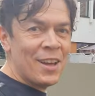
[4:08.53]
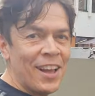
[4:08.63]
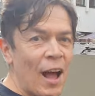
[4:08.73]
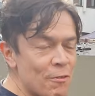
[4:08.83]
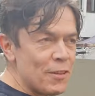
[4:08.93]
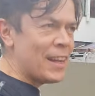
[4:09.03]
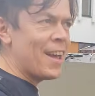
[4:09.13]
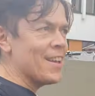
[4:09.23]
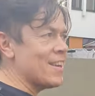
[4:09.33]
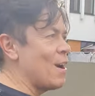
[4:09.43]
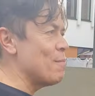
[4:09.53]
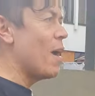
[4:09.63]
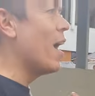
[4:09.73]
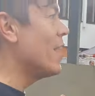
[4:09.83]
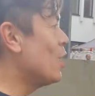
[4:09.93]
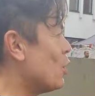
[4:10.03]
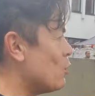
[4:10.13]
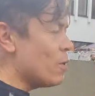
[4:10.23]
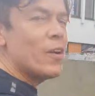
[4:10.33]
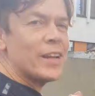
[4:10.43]
I feel like I'm
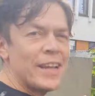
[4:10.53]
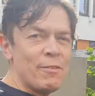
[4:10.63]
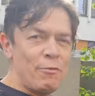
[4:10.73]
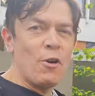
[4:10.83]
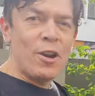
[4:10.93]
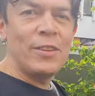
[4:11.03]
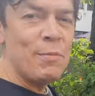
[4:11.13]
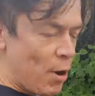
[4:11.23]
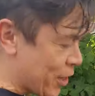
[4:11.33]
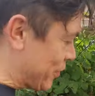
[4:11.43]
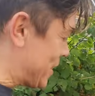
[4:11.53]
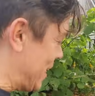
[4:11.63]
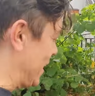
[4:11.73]
working for democracy.